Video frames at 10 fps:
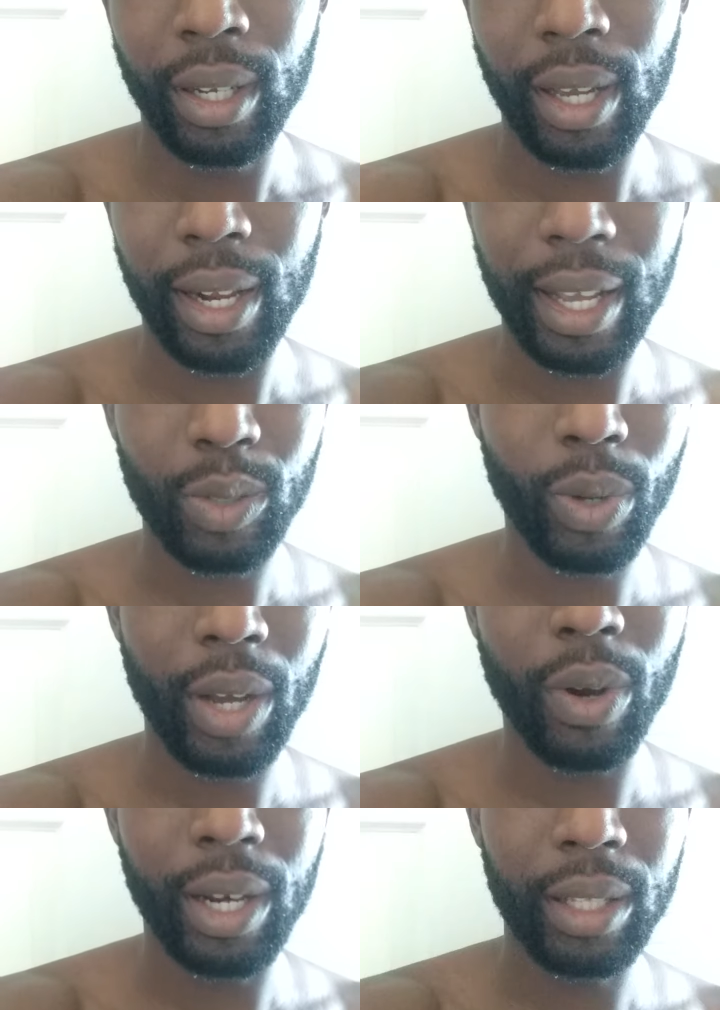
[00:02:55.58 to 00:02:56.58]
And that's what I
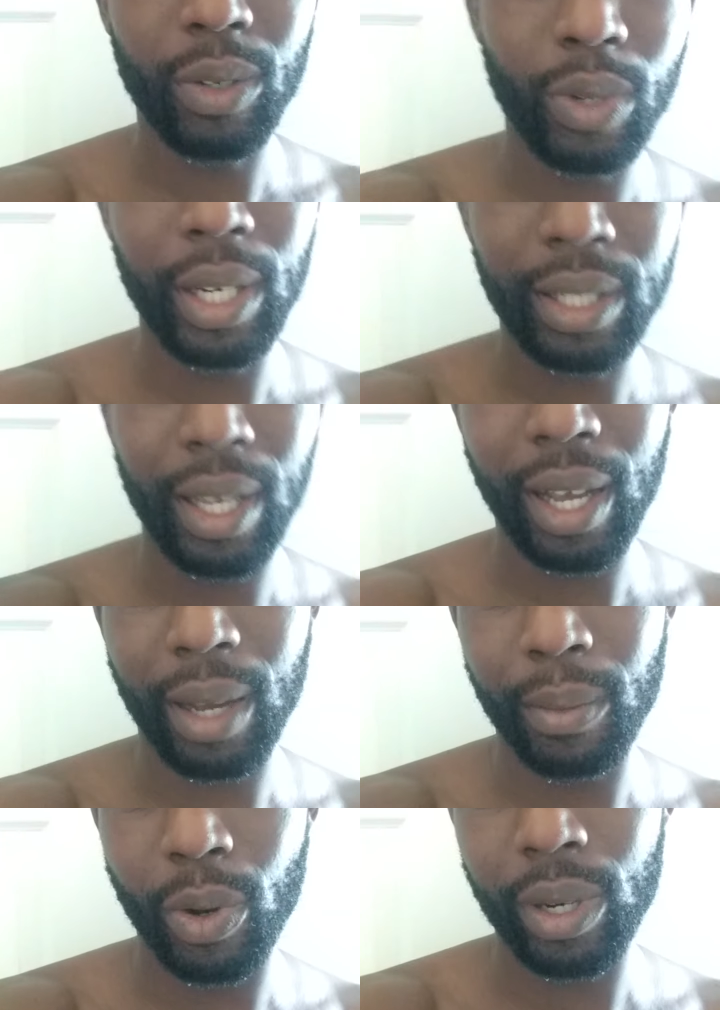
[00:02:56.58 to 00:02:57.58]
wanted to really talk
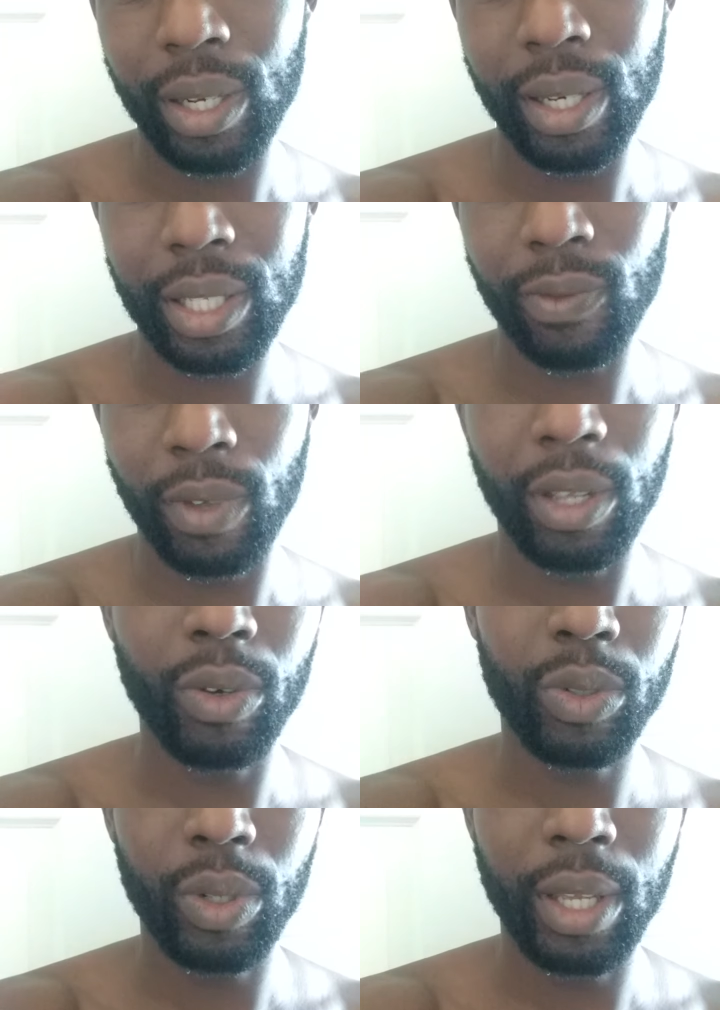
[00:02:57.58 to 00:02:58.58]
about in this
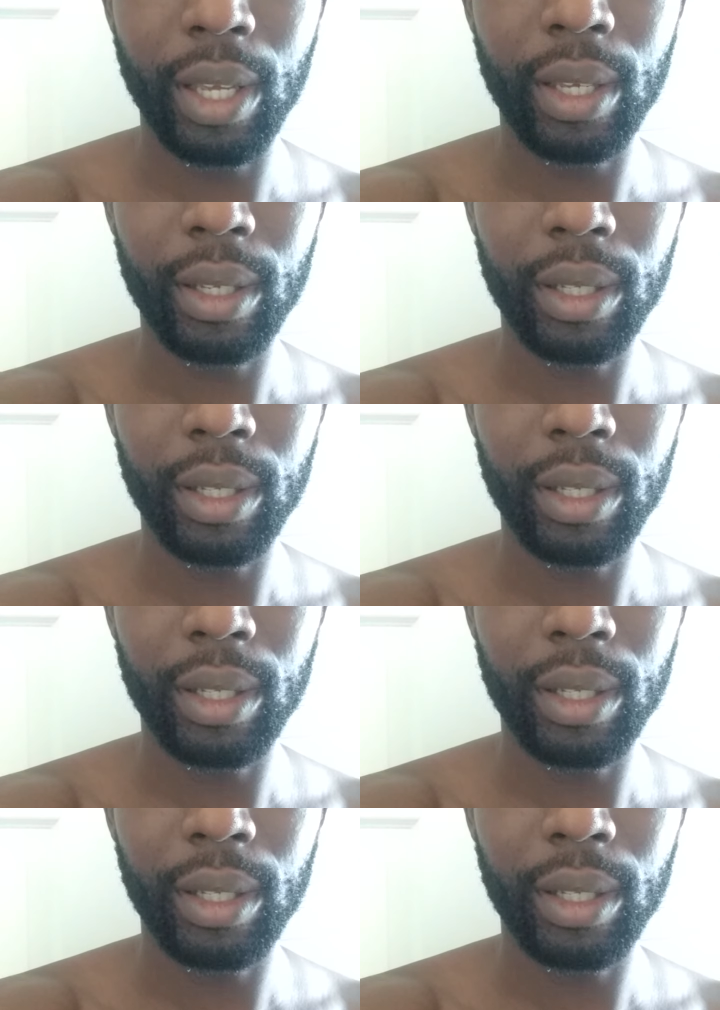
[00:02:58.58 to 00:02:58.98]
video today.